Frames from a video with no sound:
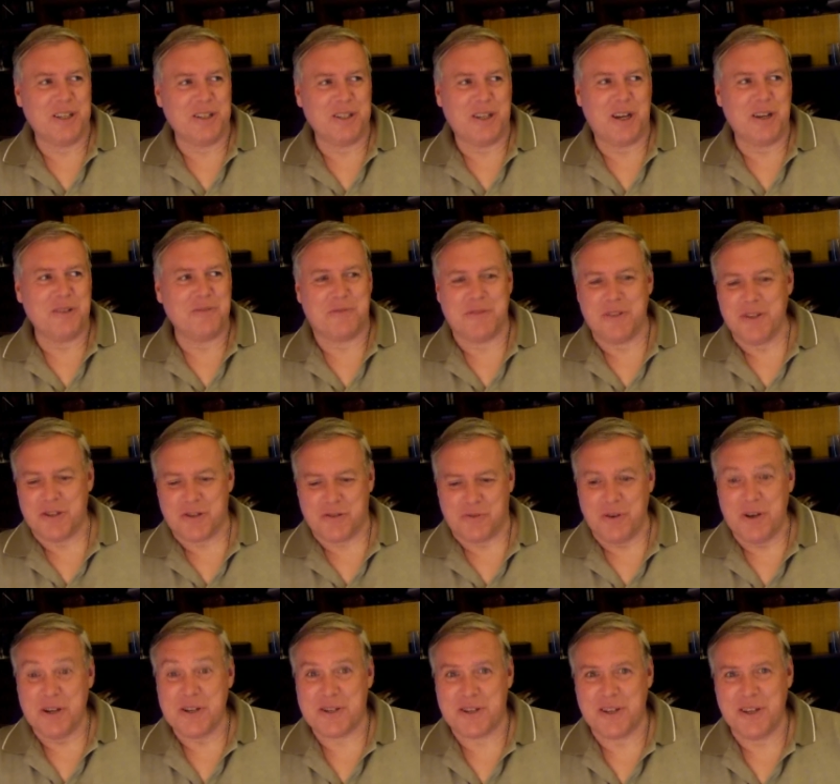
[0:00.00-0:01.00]
a lot of
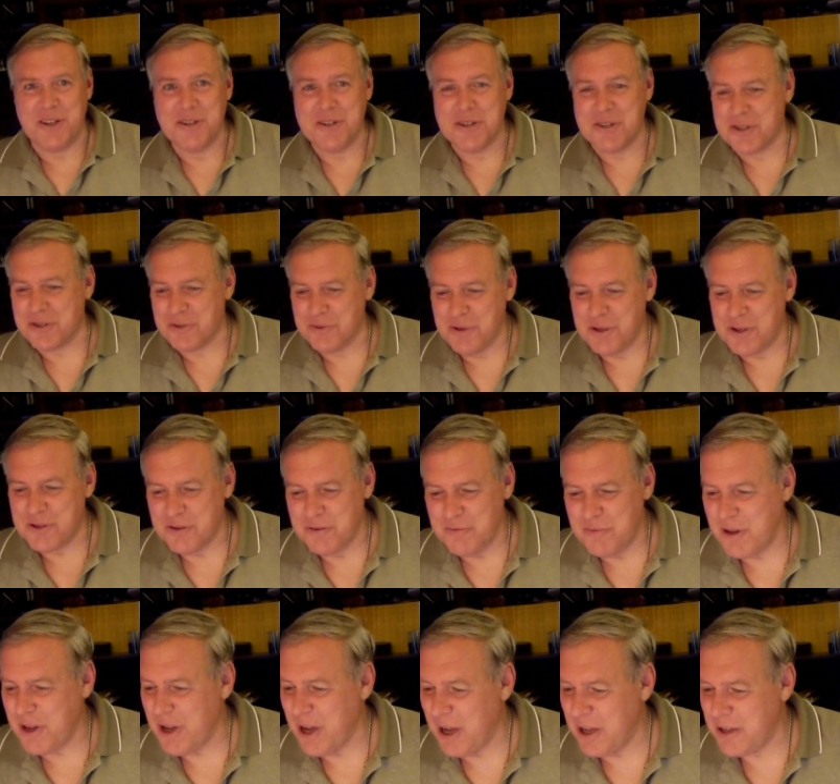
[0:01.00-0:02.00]
entrenched industries would
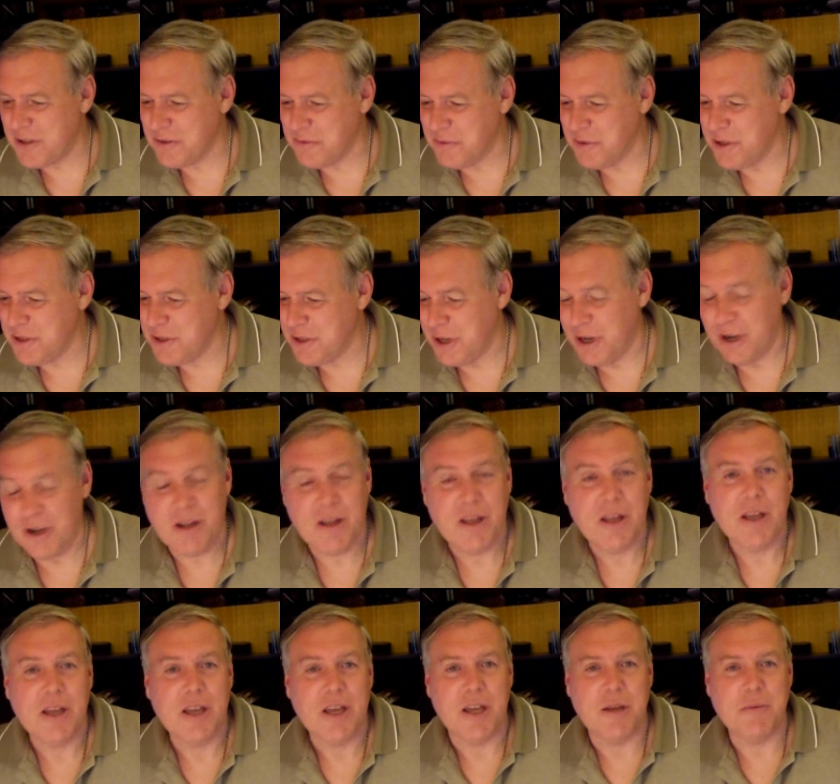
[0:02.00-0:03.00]
be out the window,
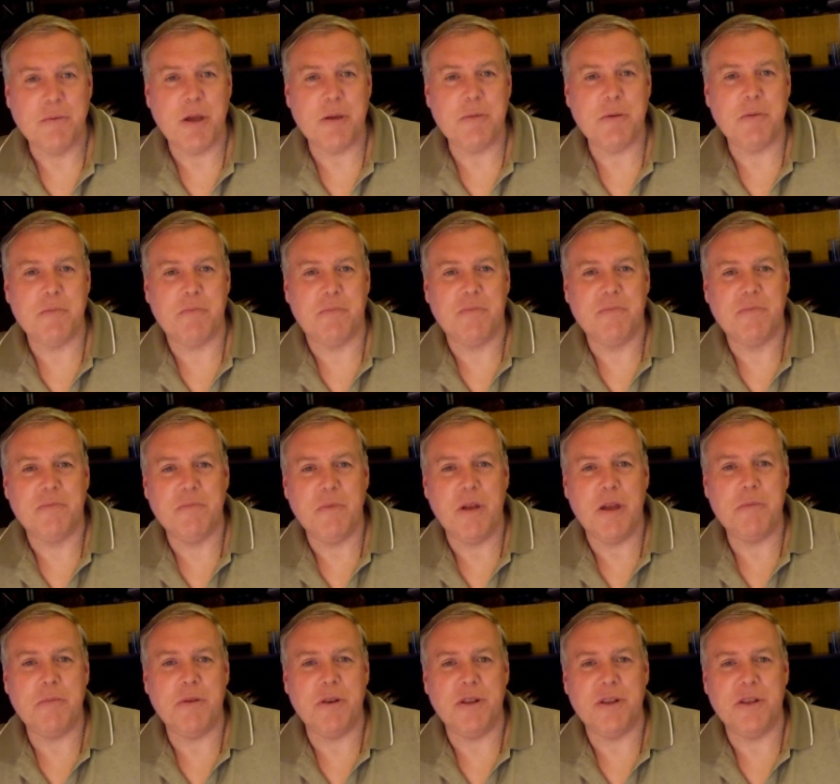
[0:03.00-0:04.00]
and maybe
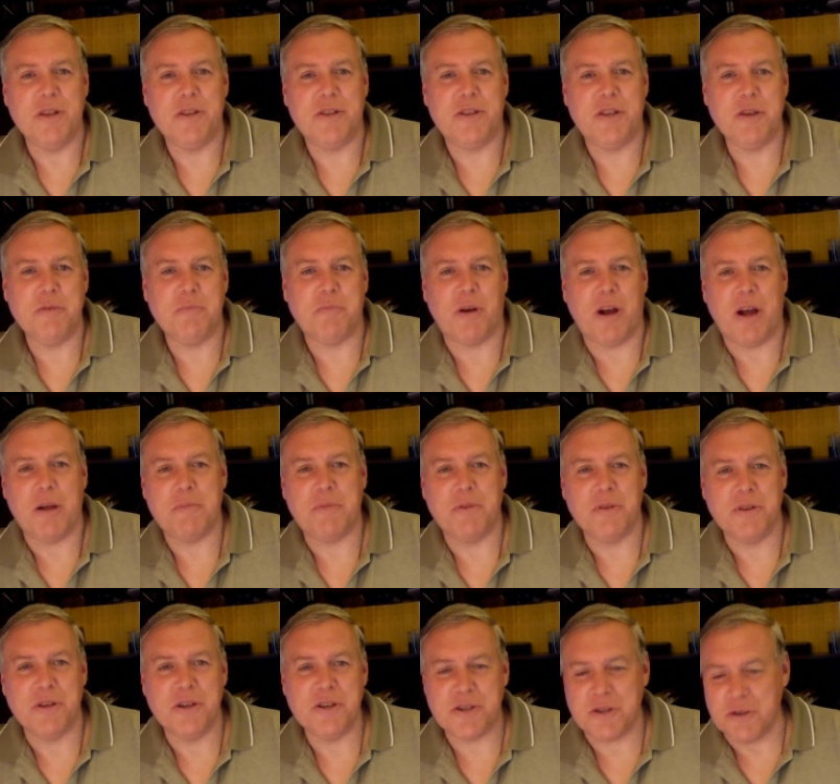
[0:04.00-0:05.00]
maybe the
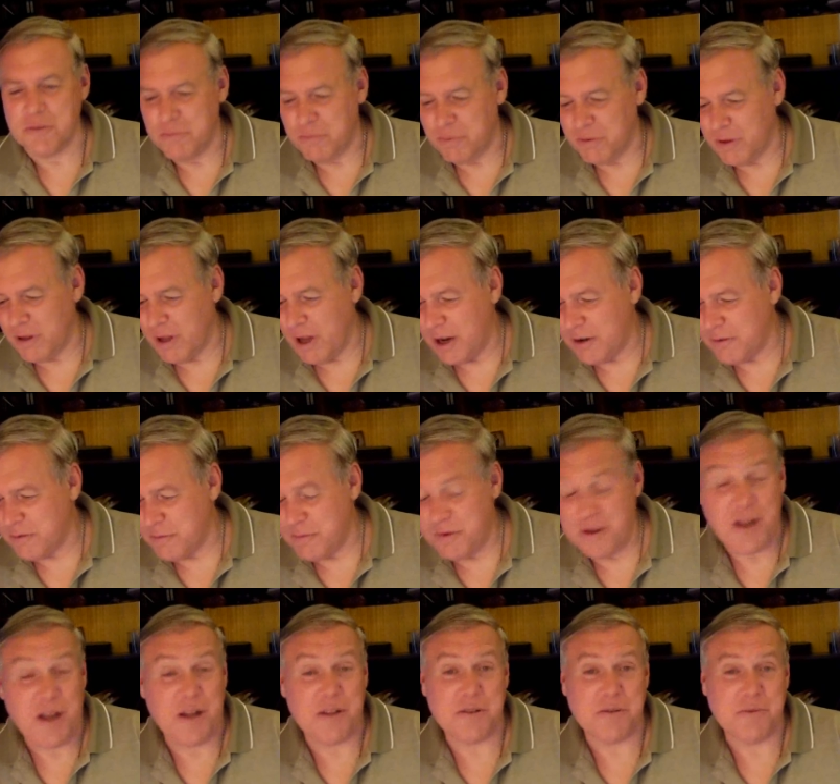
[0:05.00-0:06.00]
depopulation plot would
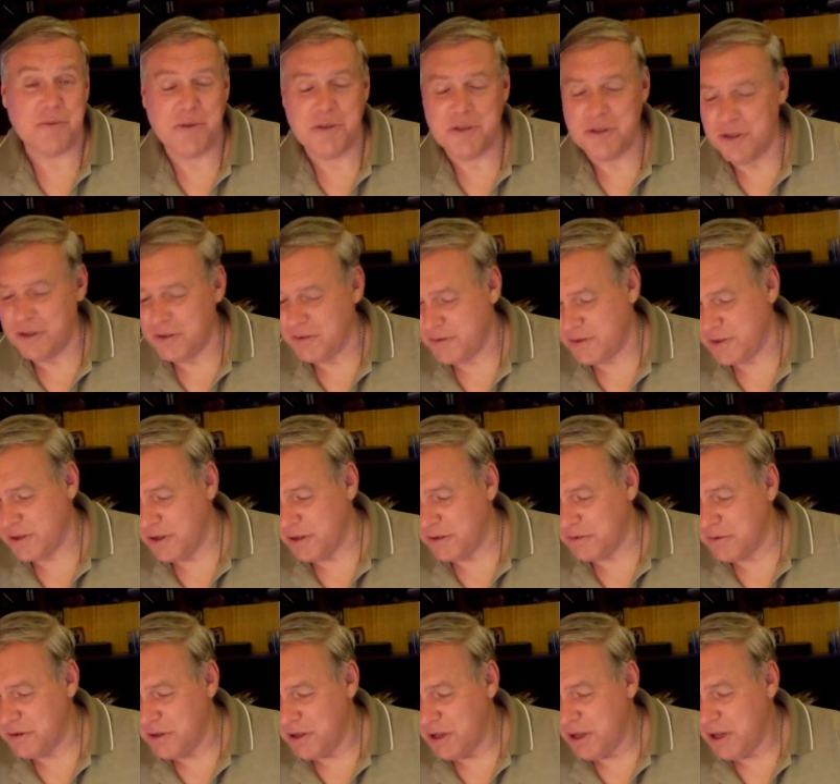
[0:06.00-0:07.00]
be out the window
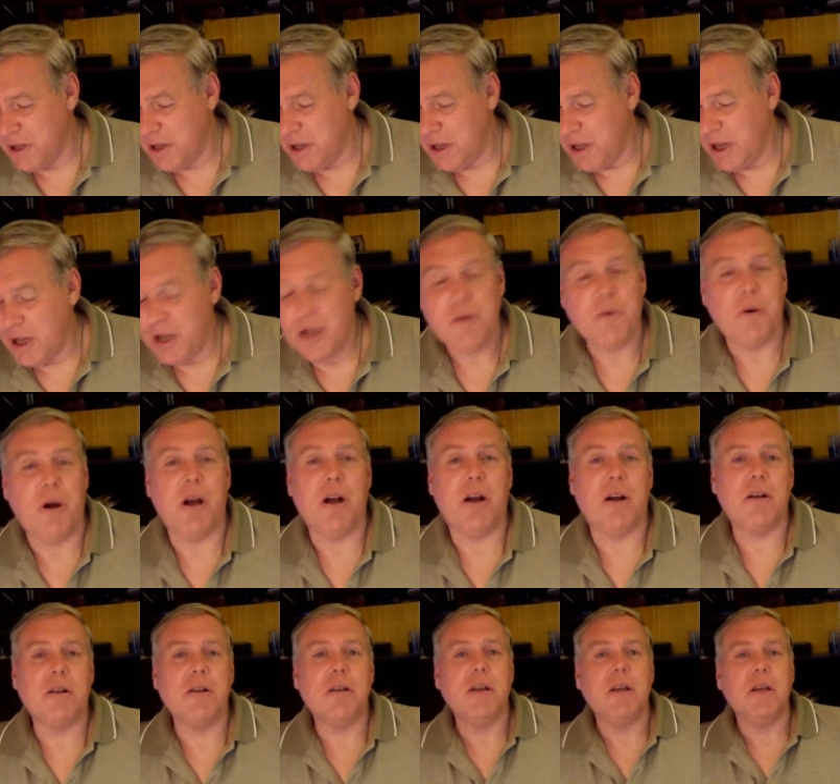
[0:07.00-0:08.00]
too.
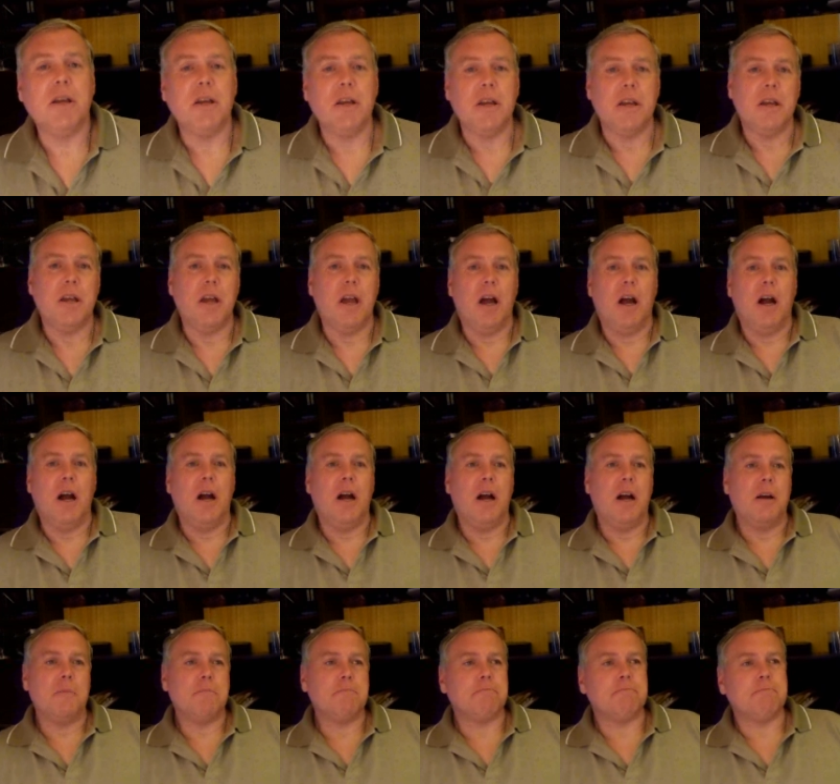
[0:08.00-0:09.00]
Well,
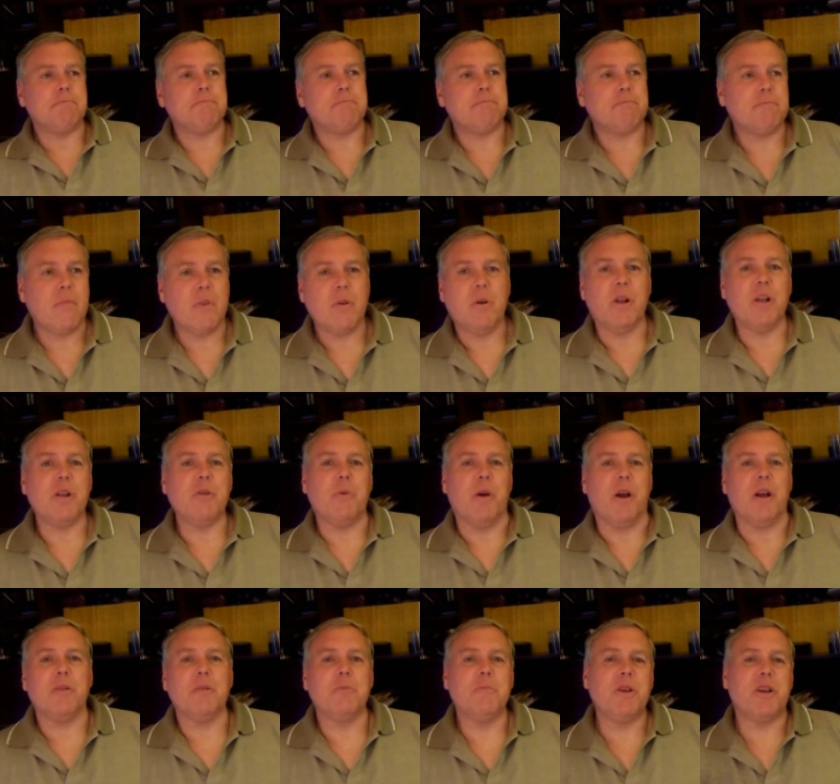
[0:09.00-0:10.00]
um, well,
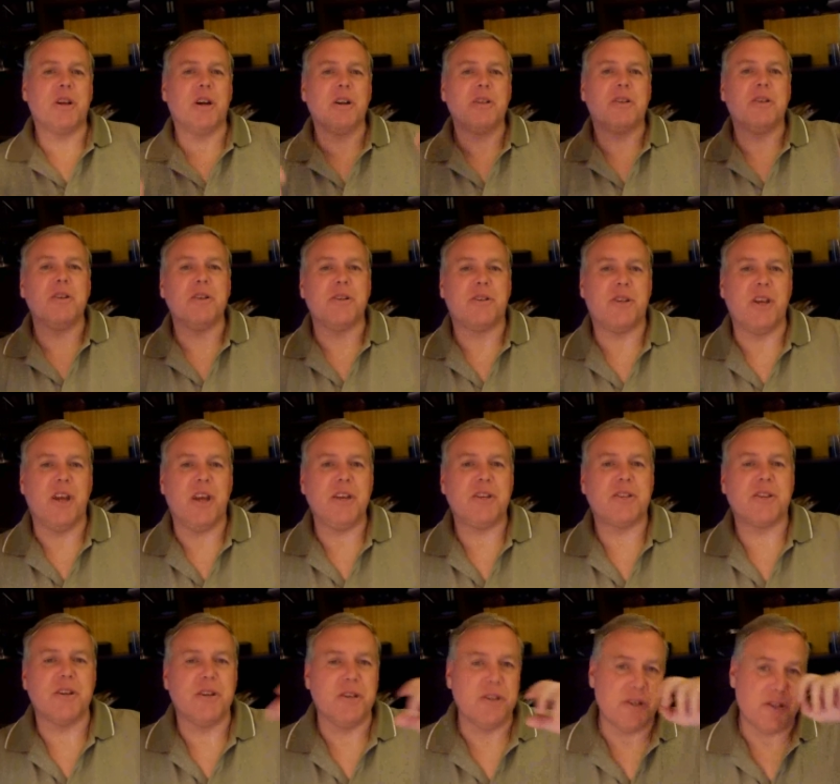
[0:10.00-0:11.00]
anyway, let me cut to the
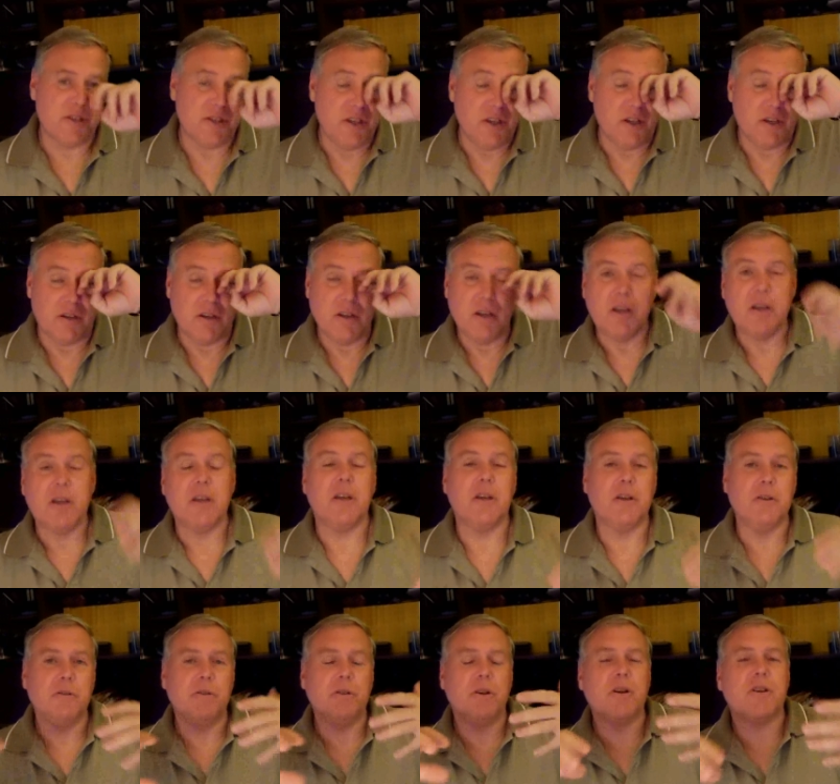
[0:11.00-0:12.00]
chase on this deal
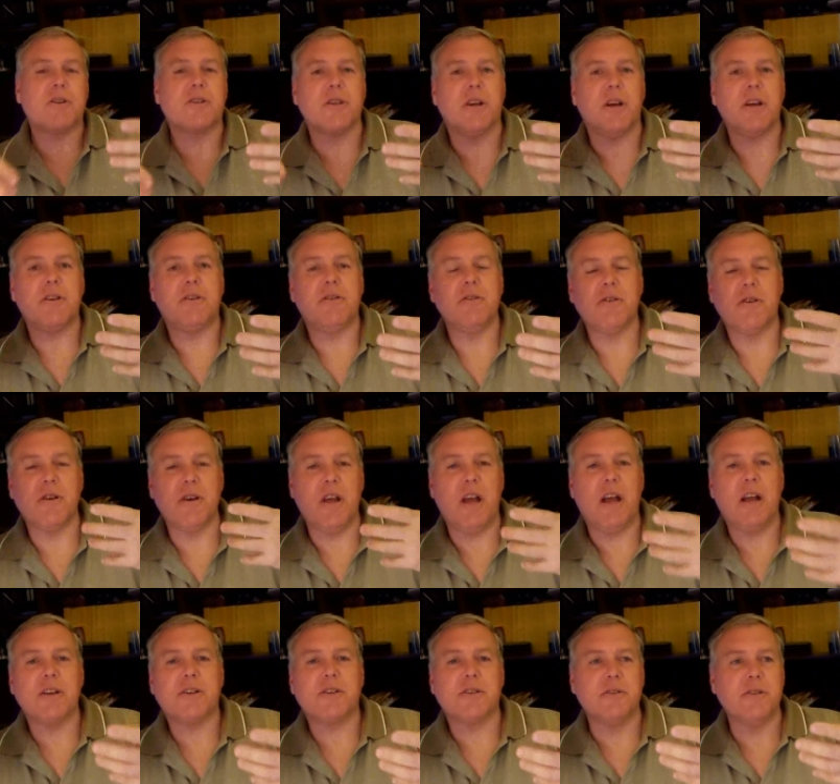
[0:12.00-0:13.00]
it looks like you can
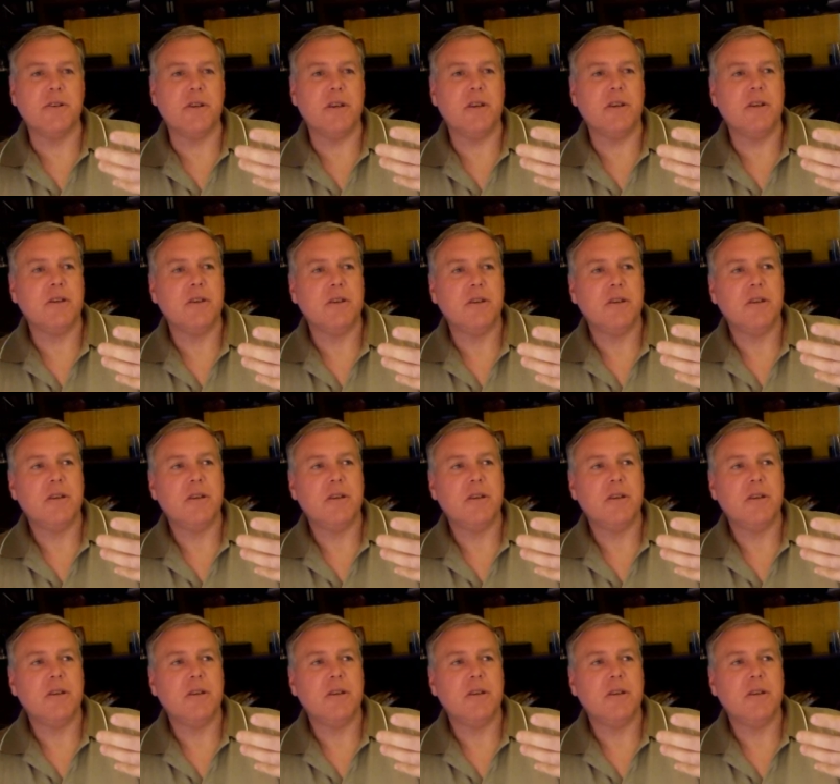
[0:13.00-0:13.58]
actually